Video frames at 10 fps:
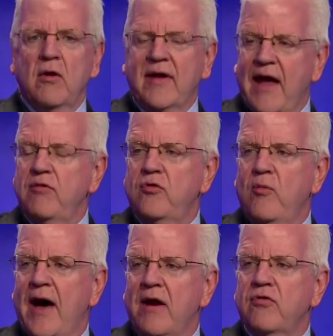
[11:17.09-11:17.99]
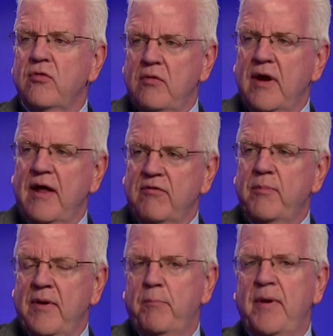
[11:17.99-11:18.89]
can-do attitude has
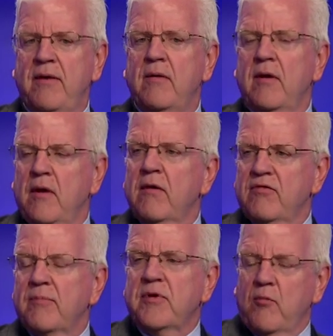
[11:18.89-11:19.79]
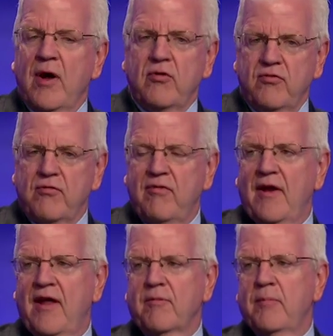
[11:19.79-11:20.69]
been something where you should
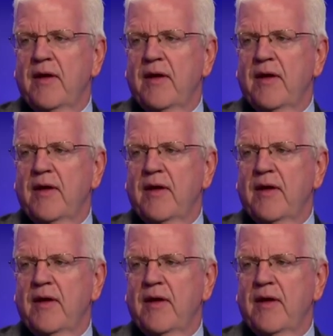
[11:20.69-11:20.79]
re-elect me.